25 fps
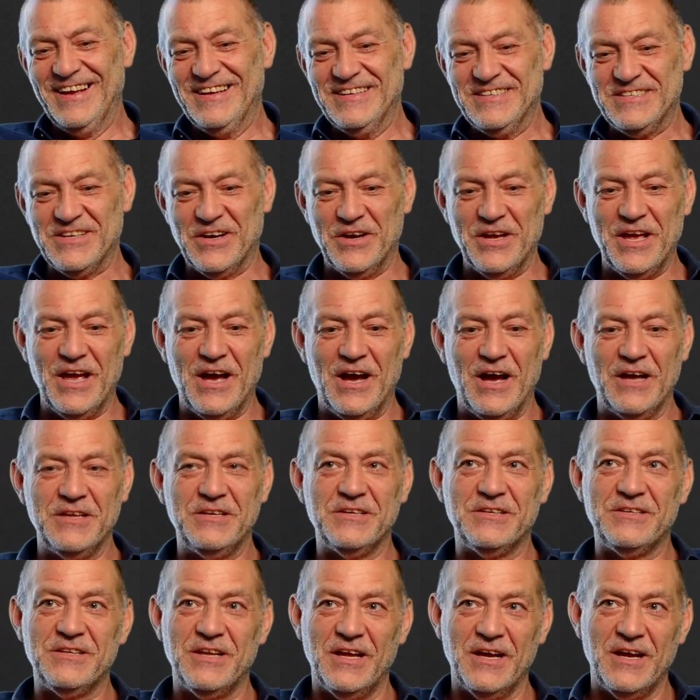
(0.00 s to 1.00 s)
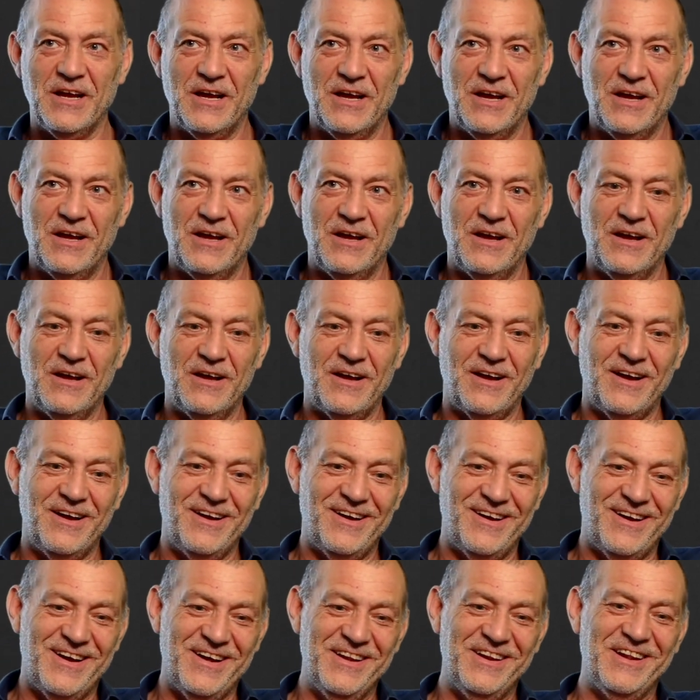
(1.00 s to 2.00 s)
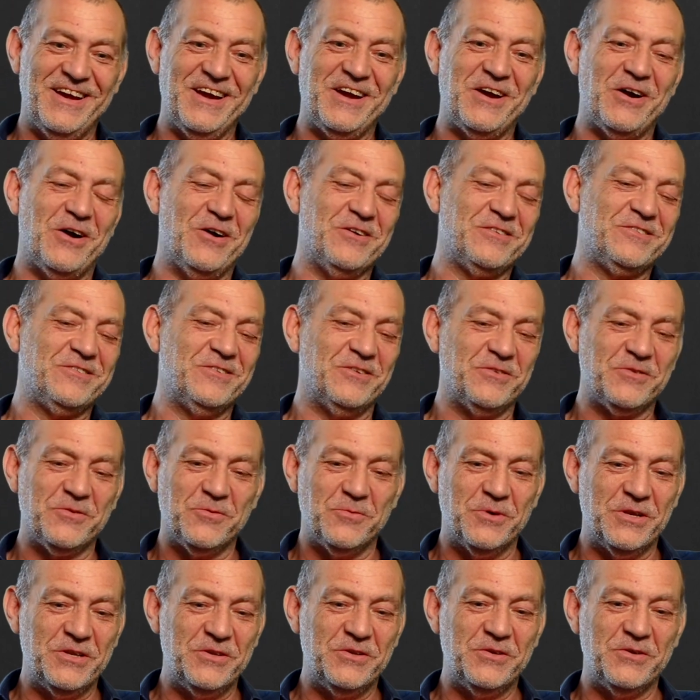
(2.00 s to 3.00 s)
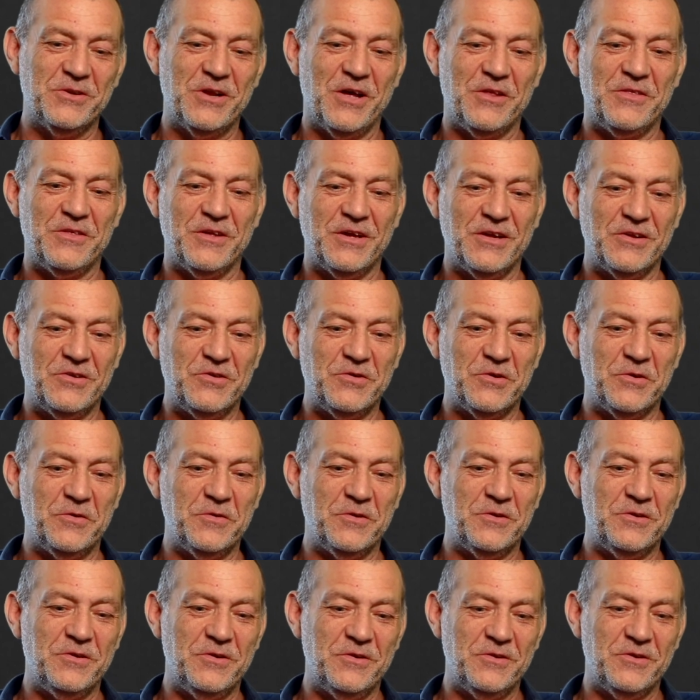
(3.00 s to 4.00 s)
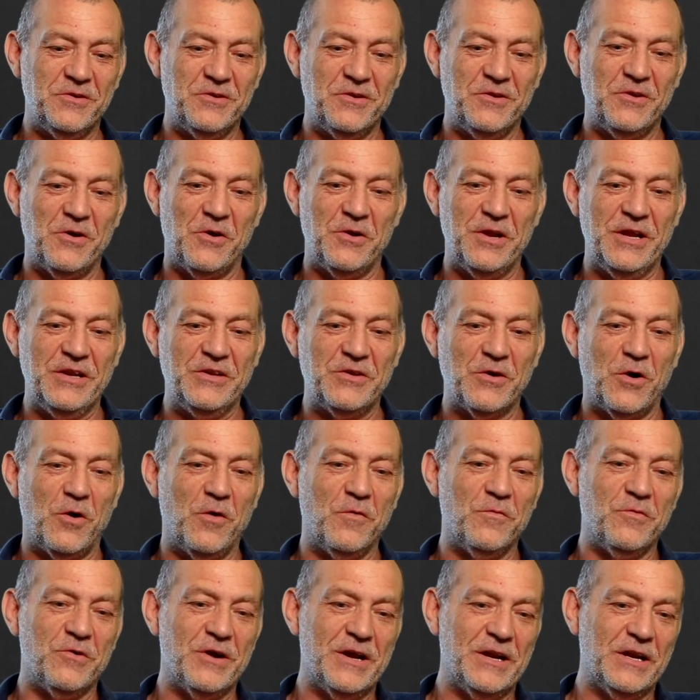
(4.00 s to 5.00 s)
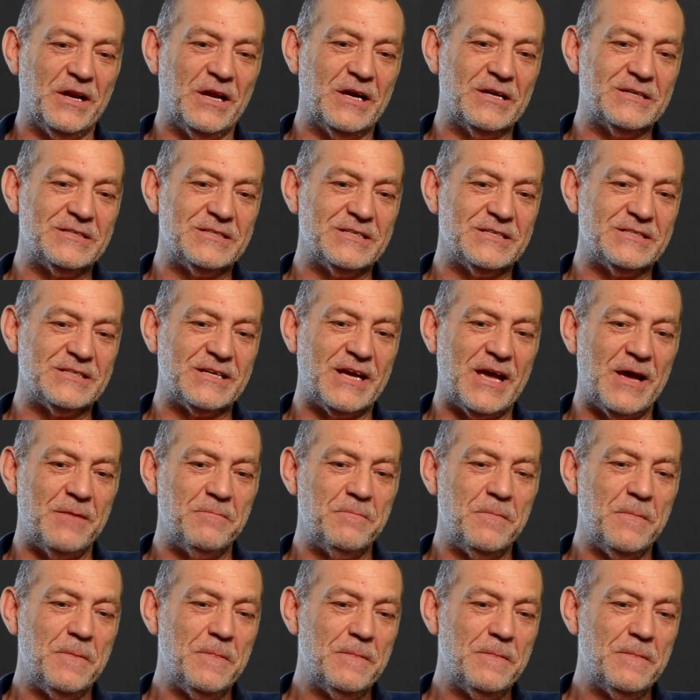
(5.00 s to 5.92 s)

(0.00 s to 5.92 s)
So yeah, I like Arsenal to win 2-0. No need to overanalyze this game.